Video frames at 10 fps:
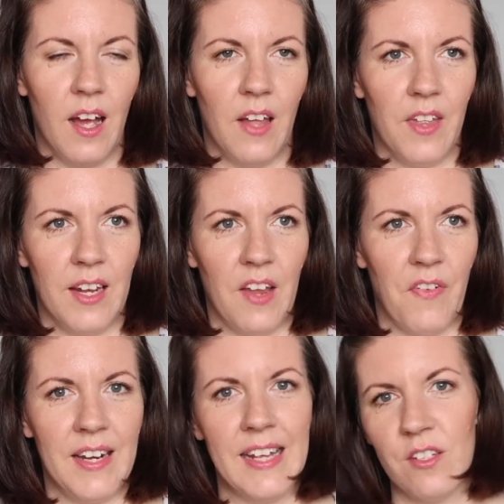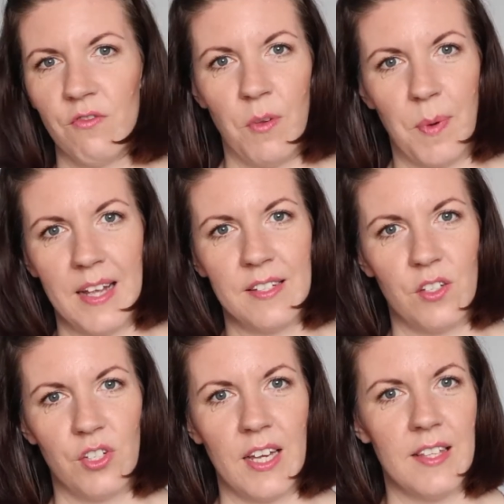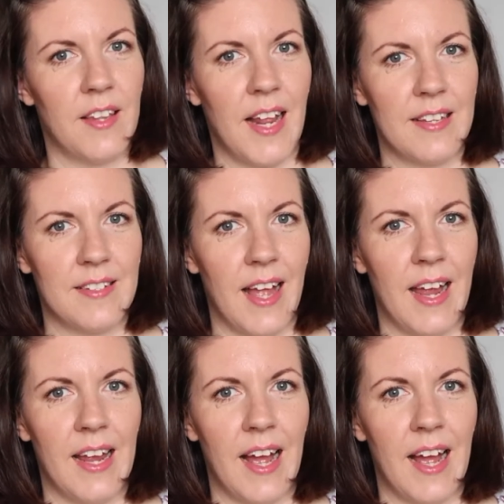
And then if I need to replace the sheet the next day,